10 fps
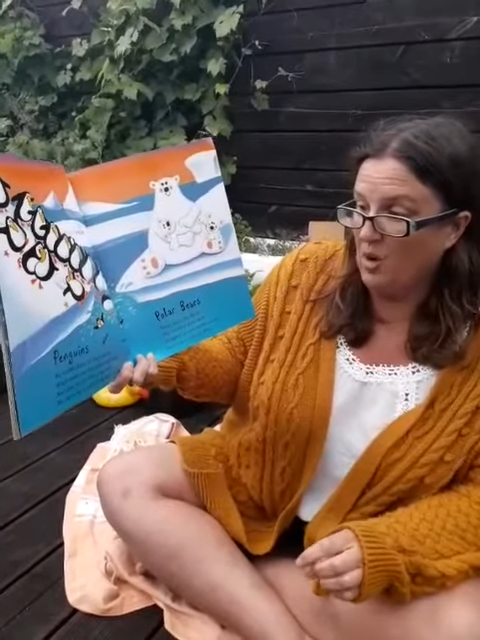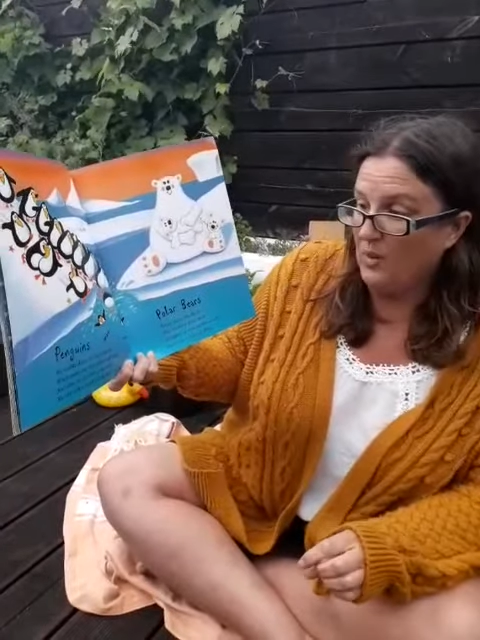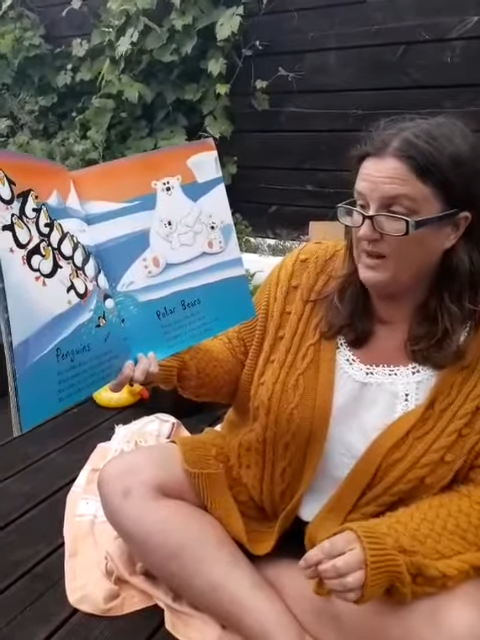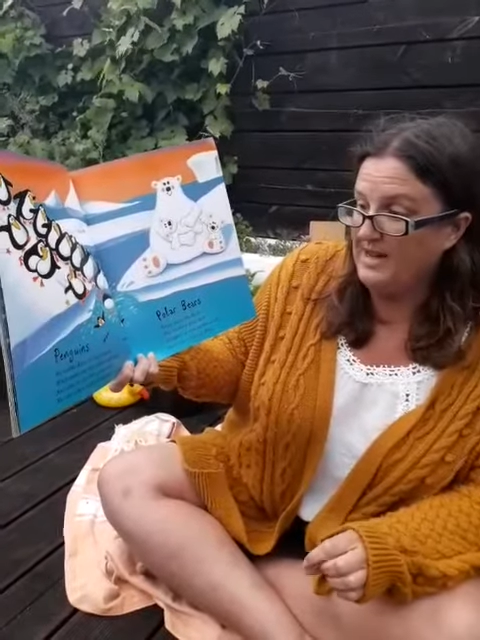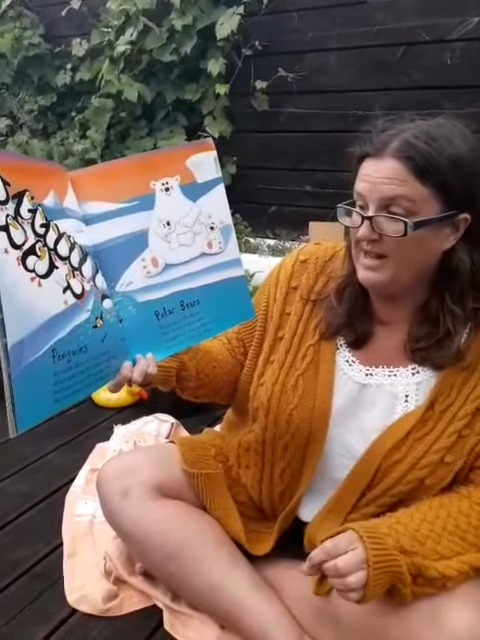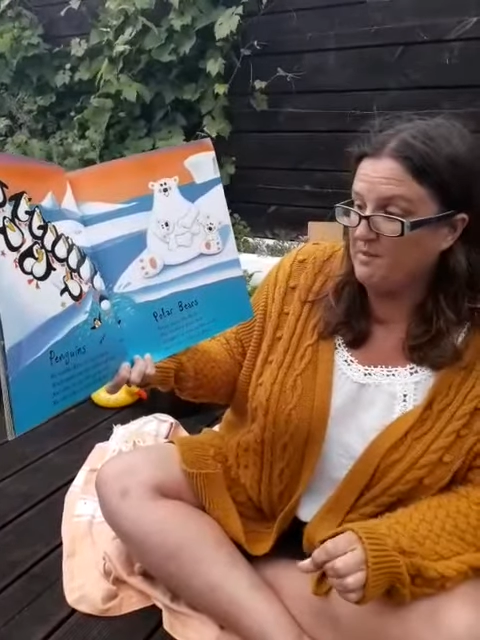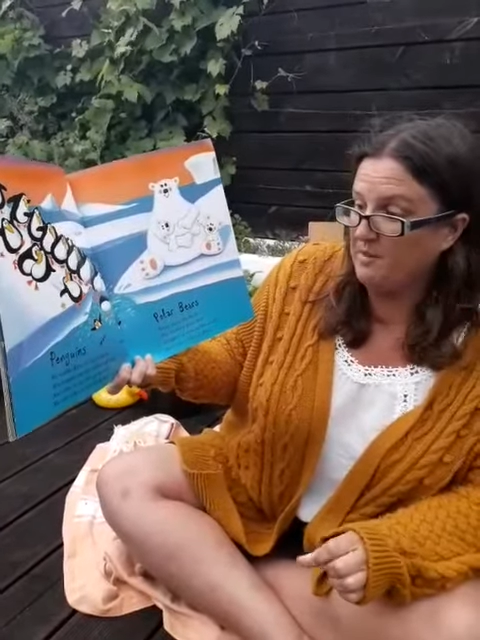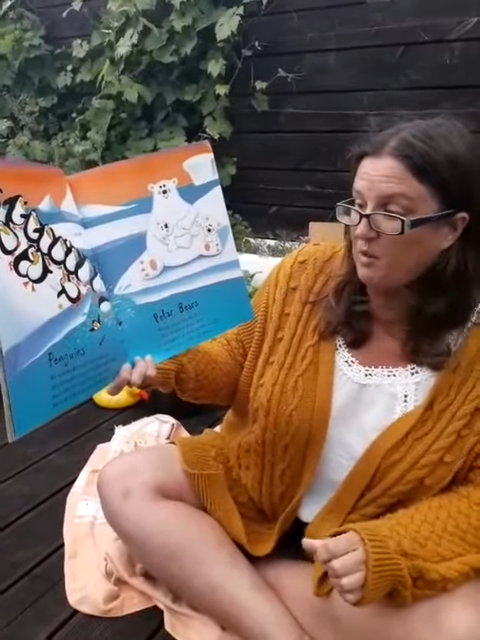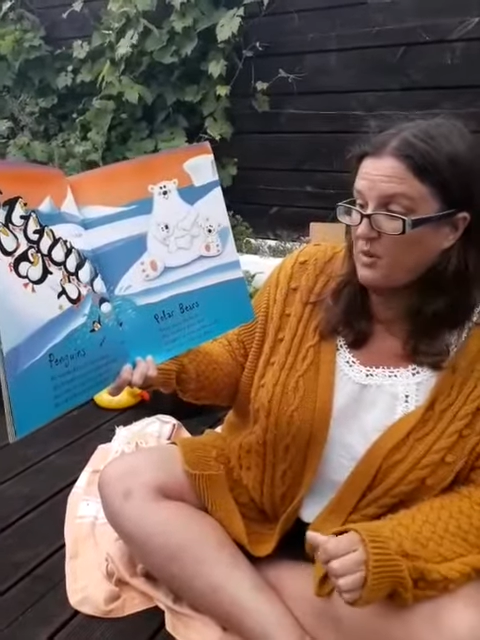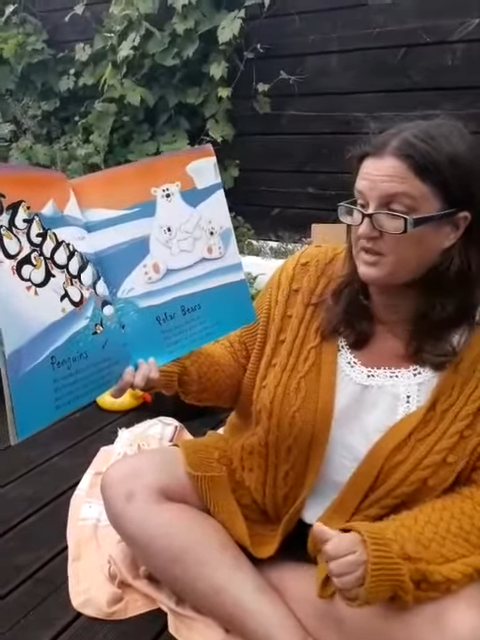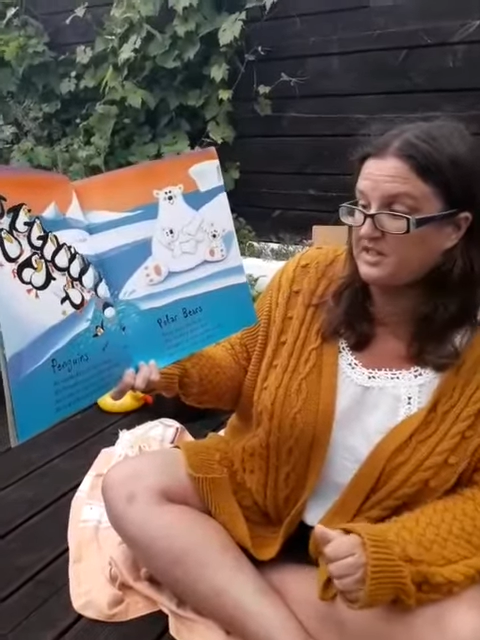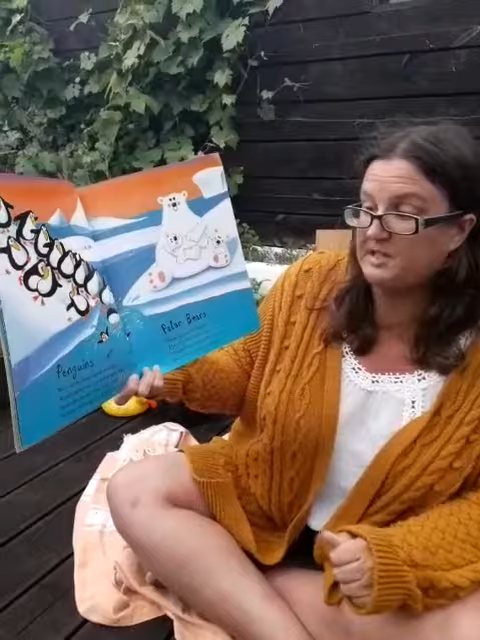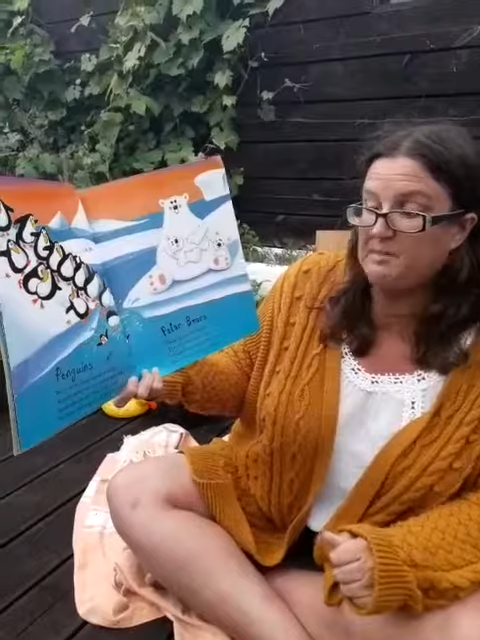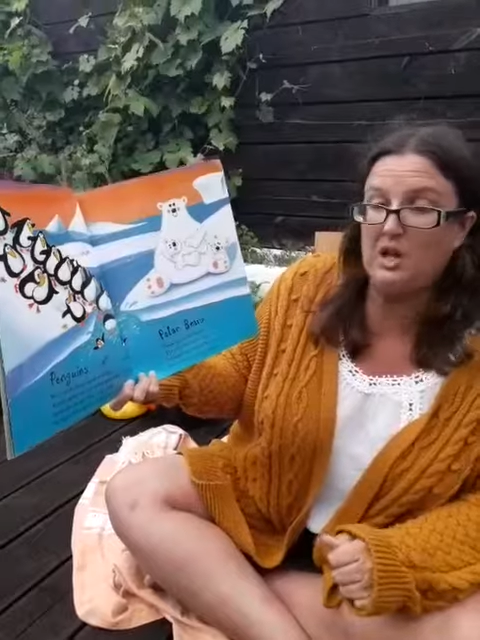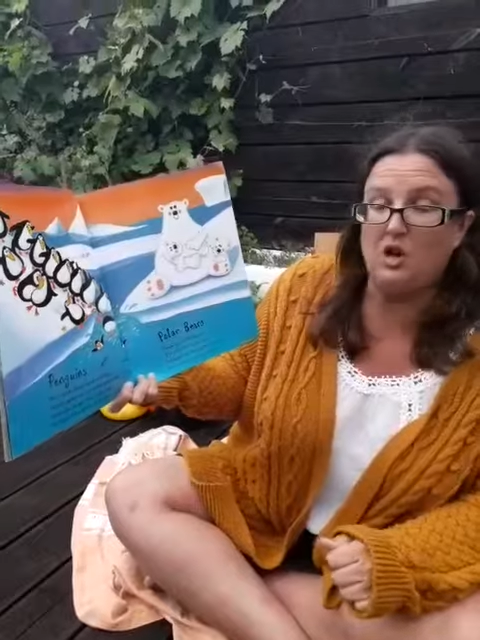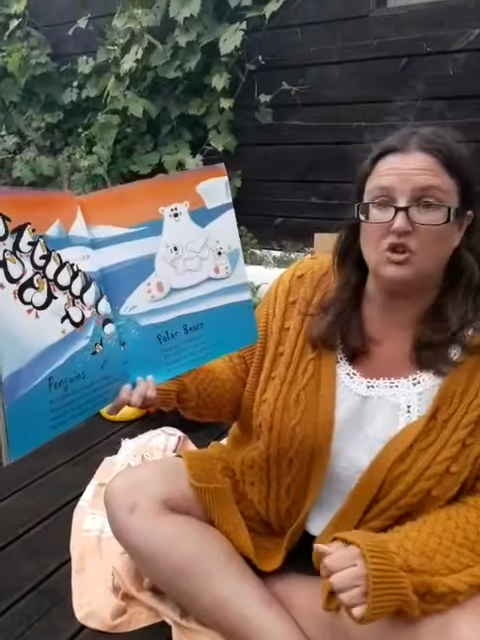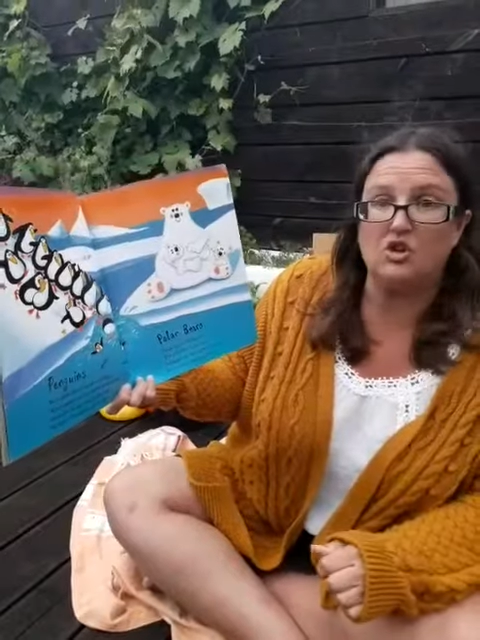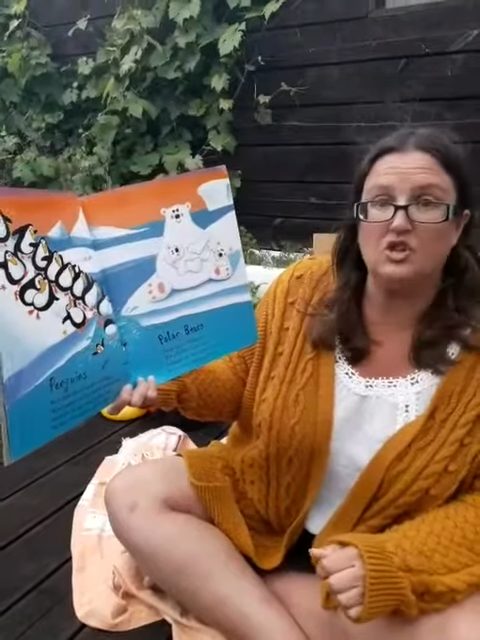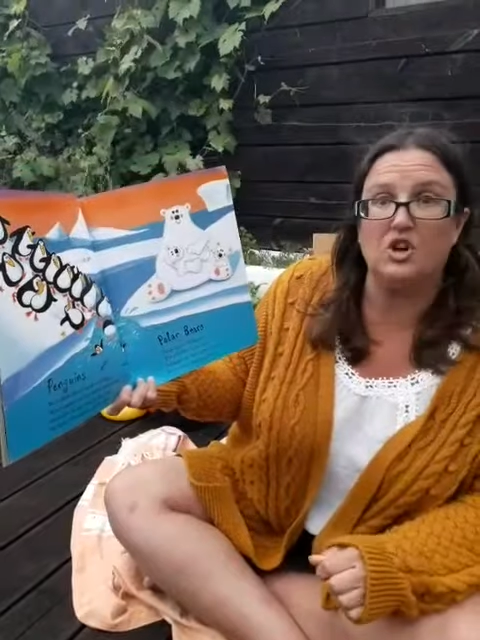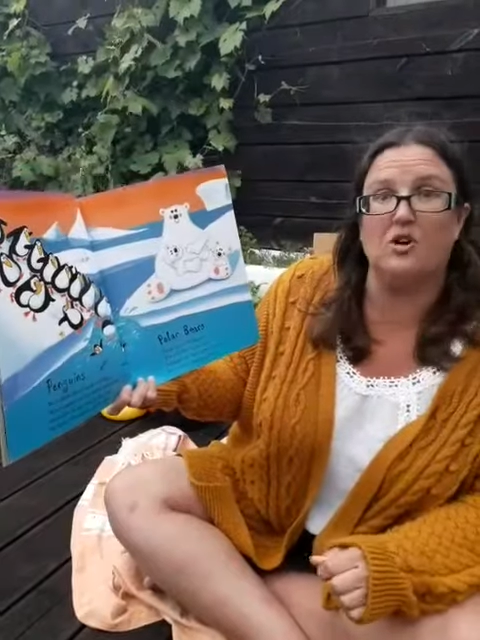we leap with a
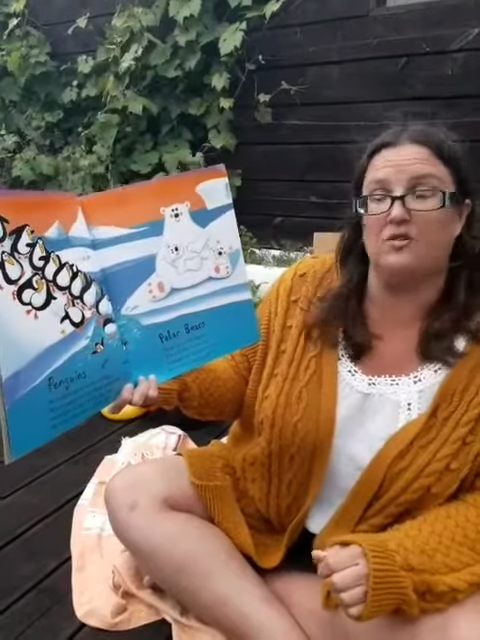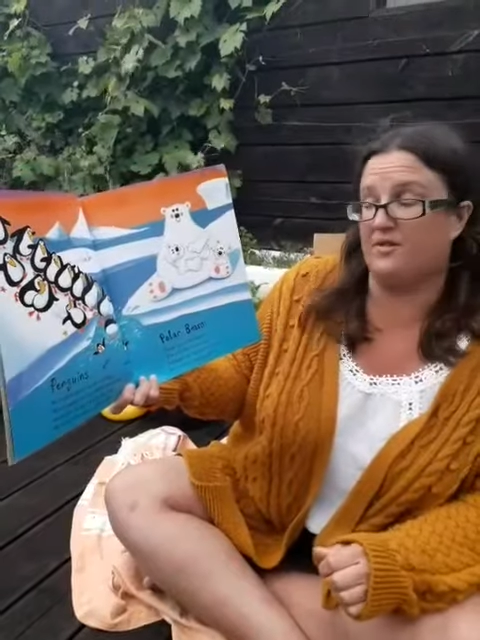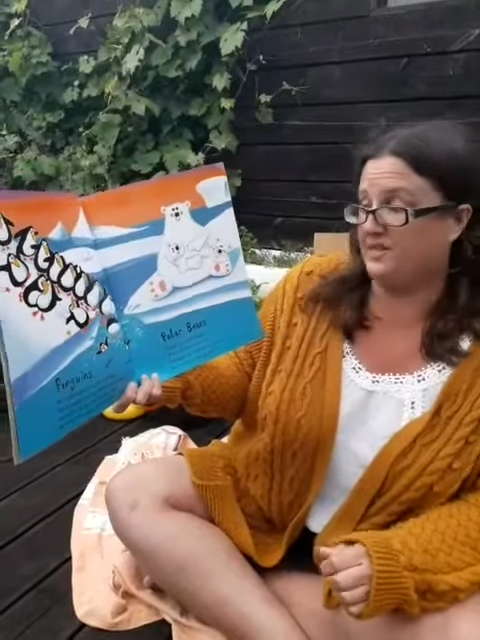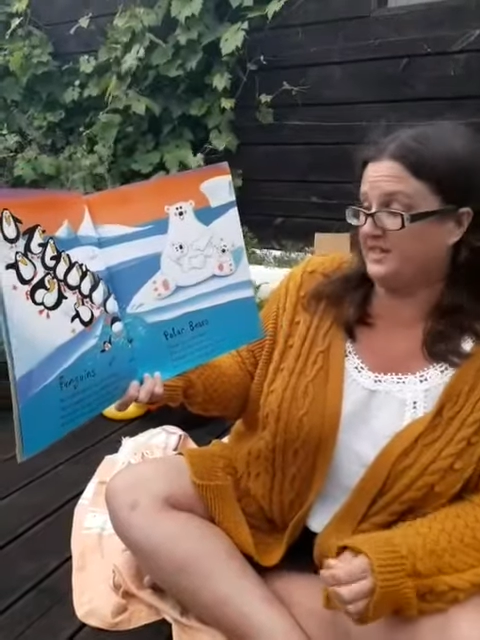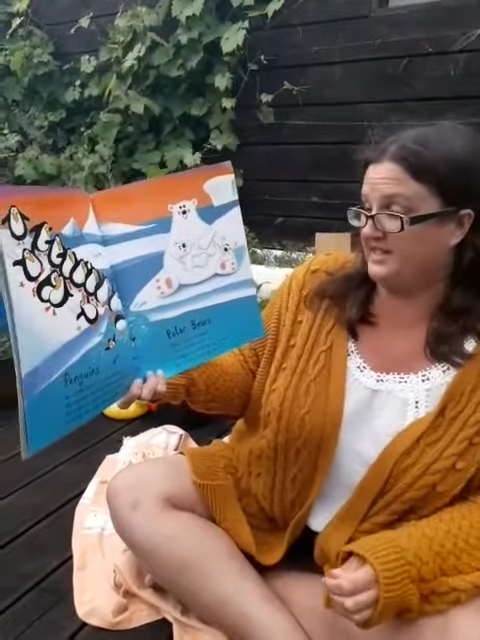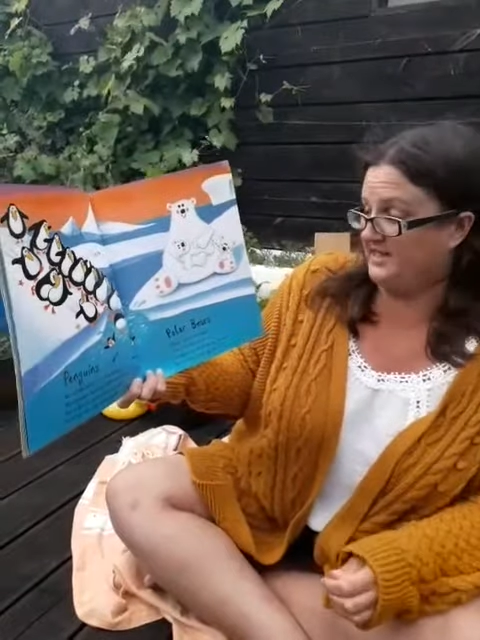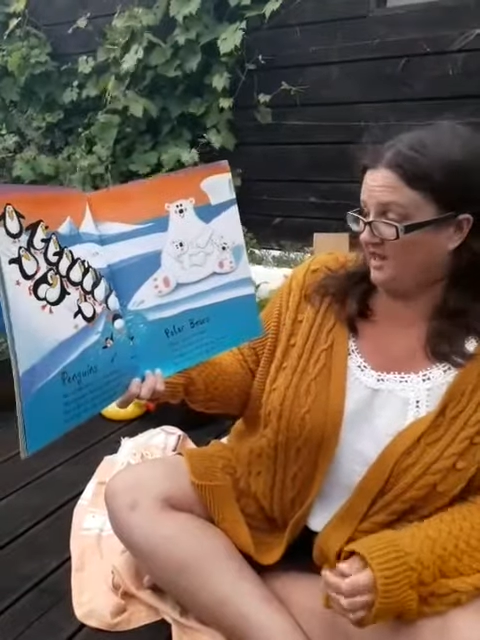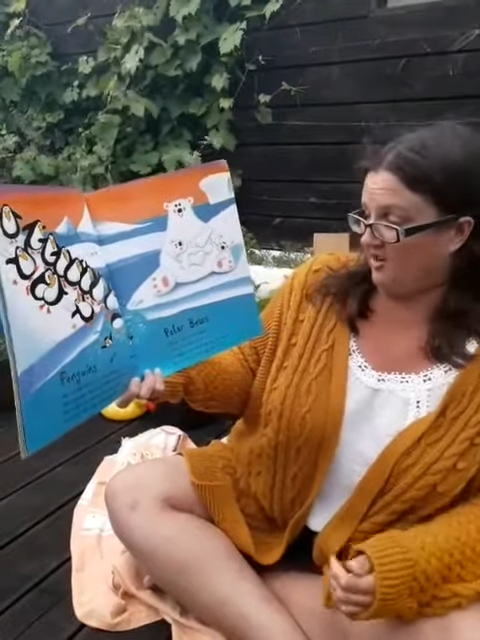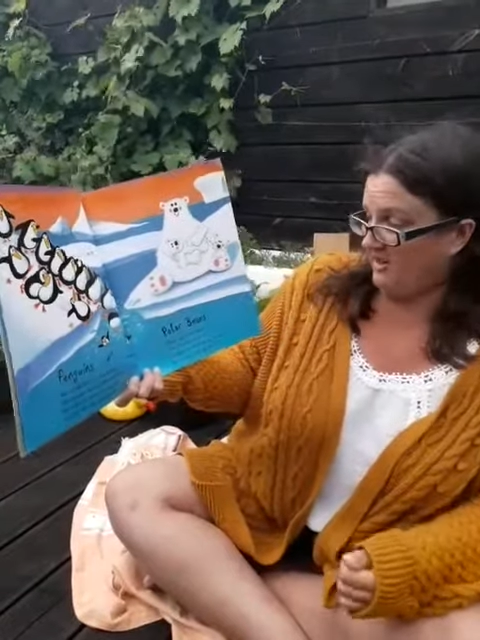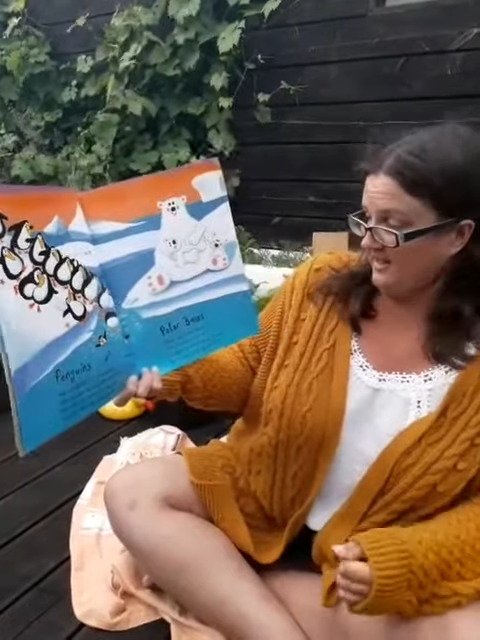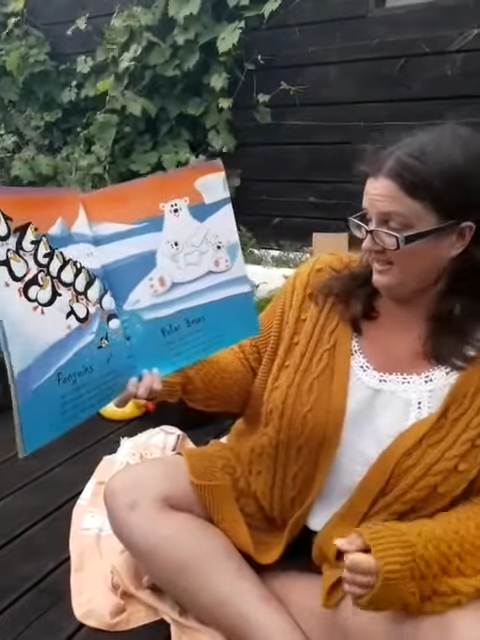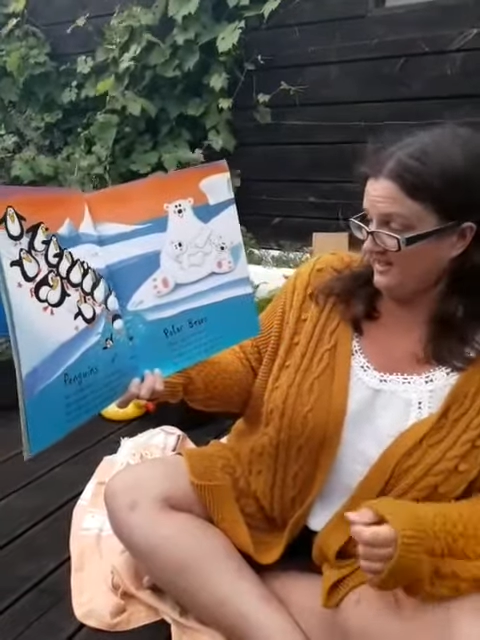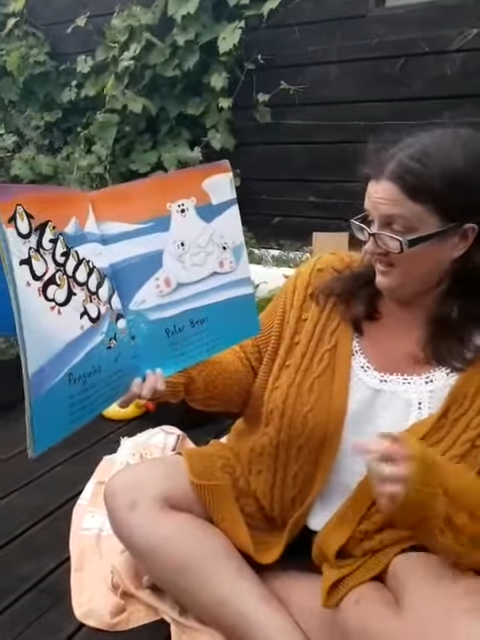splosh off the side.